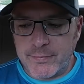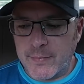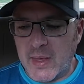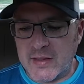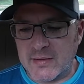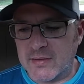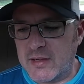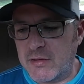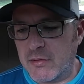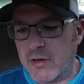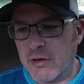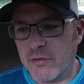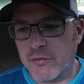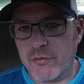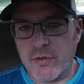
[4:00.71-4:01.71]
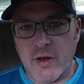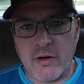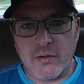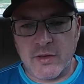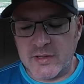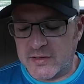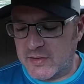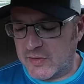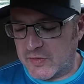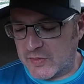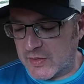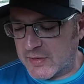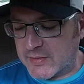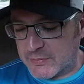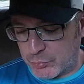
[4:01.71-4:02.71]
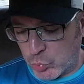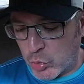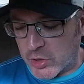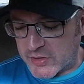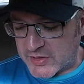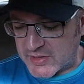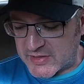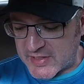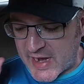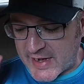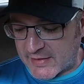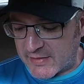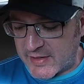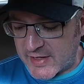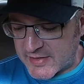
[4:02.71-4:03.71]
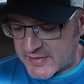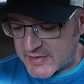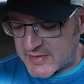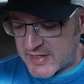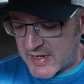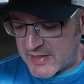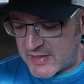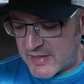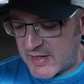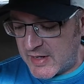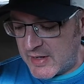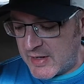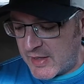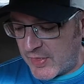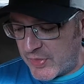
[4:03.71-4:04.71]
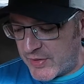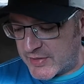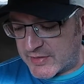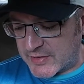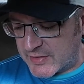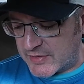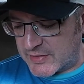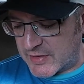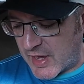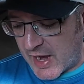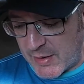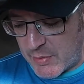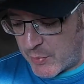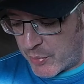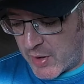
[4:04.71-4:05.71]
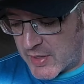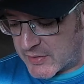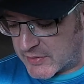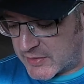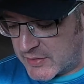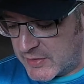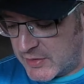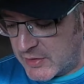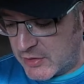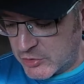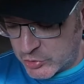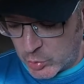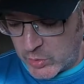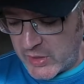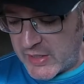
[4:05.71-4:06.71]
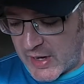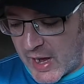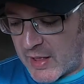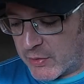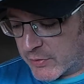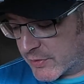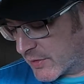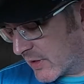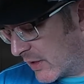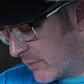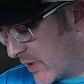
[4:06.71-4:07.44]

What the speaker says: that's neither here nor there. This works exactly as intended. I'm impressed. $20. I